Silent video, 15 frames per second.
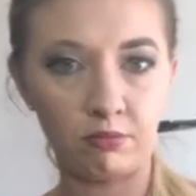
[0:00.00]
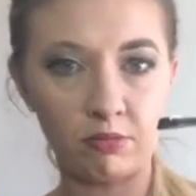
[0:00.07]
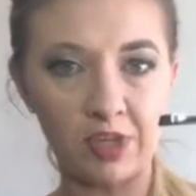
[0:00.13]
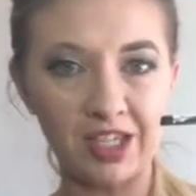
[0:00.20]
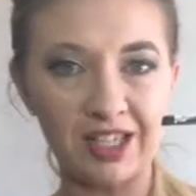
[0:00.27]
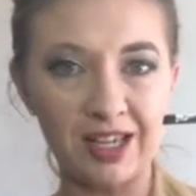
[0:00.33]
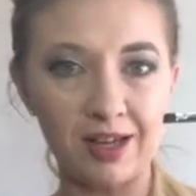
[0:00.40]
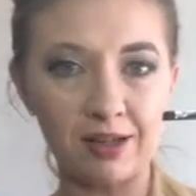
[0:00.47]

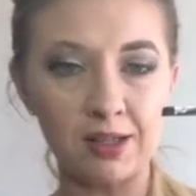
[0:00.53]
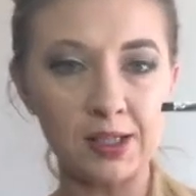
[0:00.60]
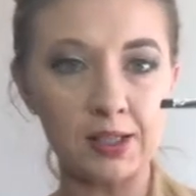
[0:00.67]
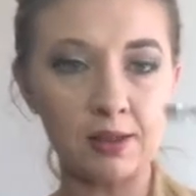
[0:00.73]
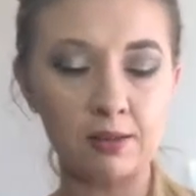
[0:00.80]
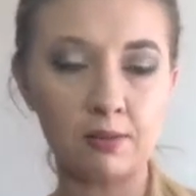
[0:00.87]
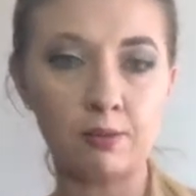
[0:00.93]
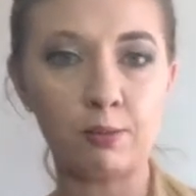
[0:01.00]
this end,
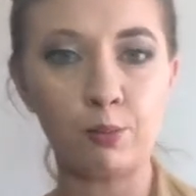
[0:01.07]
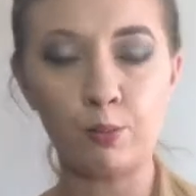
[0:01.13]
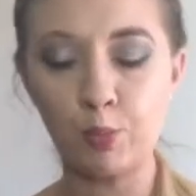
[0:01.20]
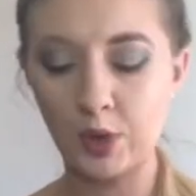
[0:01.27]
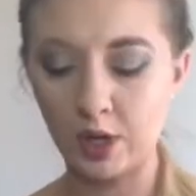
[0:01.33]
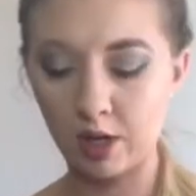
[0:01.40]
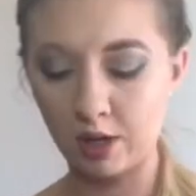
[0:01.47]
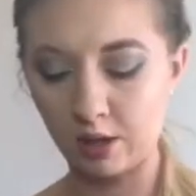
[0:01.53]

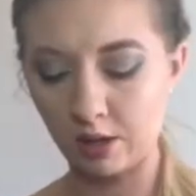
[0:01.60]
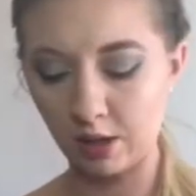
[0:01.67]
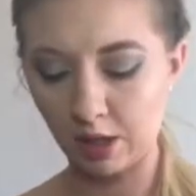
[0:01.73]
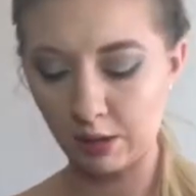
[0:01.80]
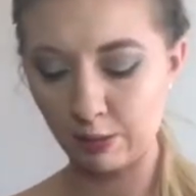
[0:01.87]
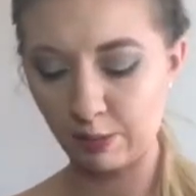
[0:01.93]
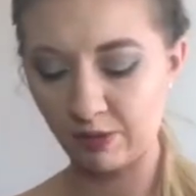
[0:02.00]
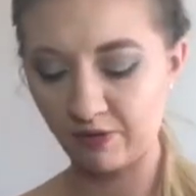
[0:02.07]
but
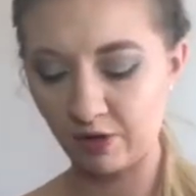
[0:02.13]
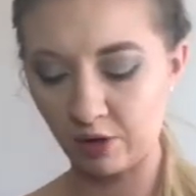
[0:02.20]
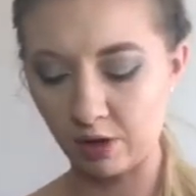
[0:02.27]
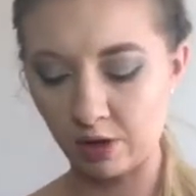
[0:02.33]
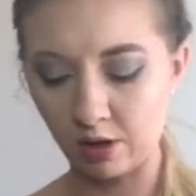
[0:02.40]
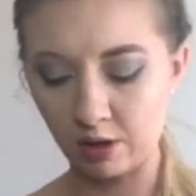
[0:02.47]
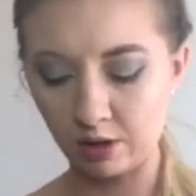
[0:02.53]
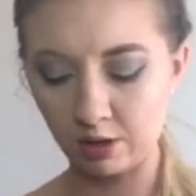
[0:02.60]
I would prefer
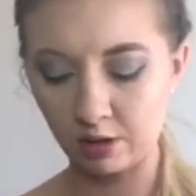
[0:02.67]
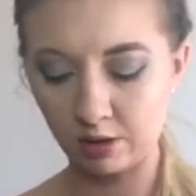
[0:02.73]
not.